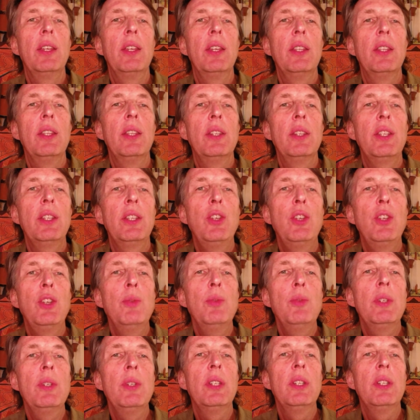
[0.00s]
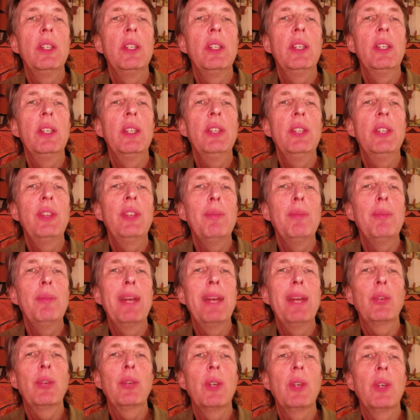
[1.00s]
The human is a
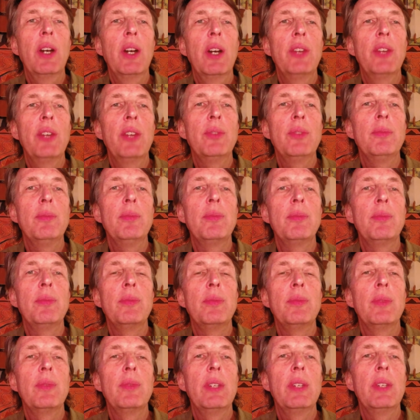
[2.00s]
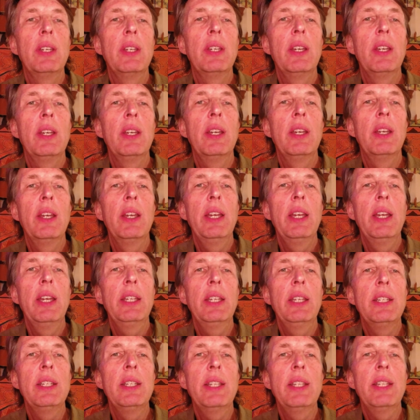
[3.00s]
microcosm and
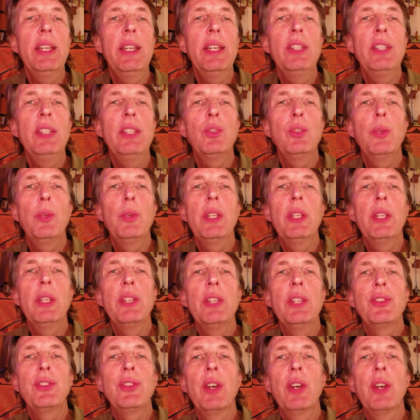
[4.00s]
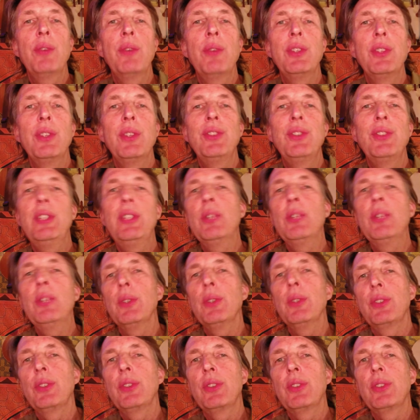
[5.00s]
contains within itself the
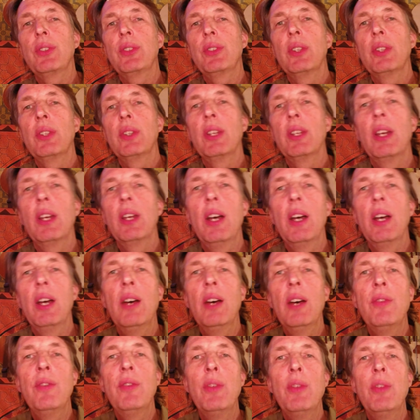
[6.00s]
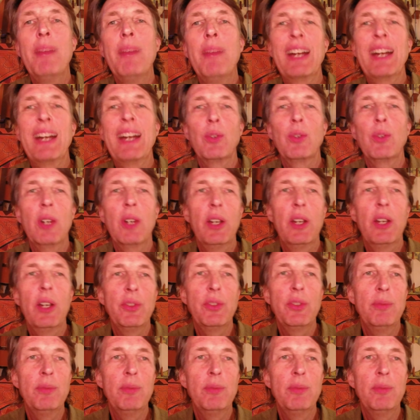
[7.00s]
secrets of the macrocosm.